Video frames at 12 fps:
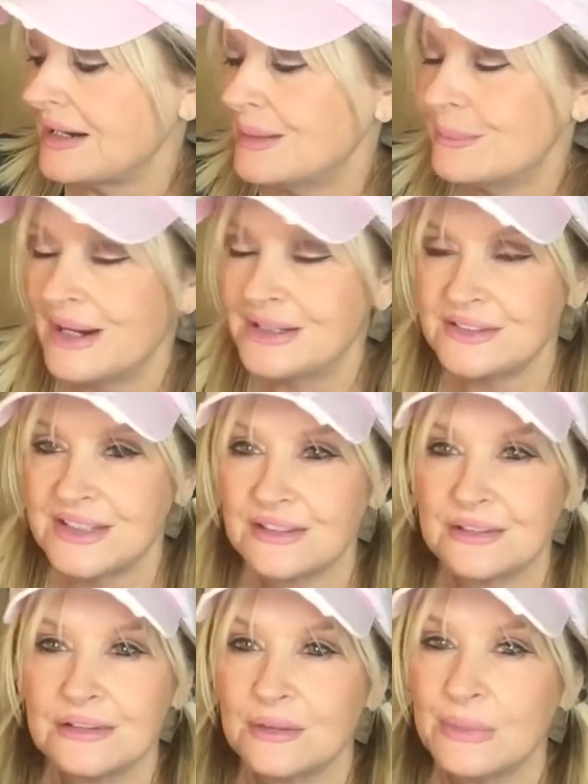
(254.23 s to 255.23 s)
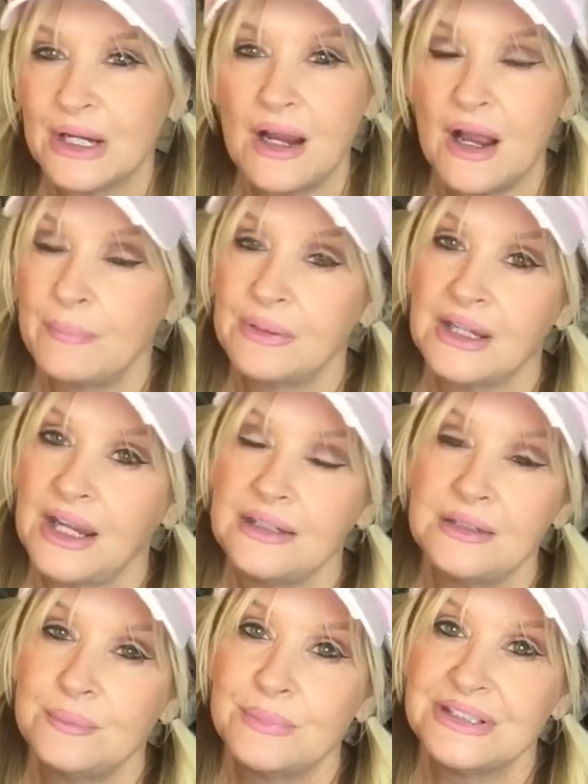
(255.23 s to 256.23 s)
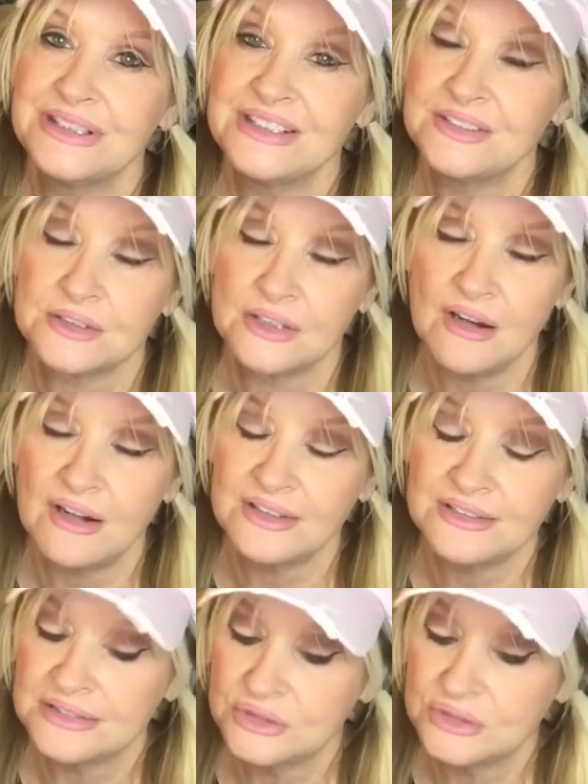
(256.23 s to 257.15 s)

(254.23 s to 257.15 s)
It might sound a little bit complicated, but it's not.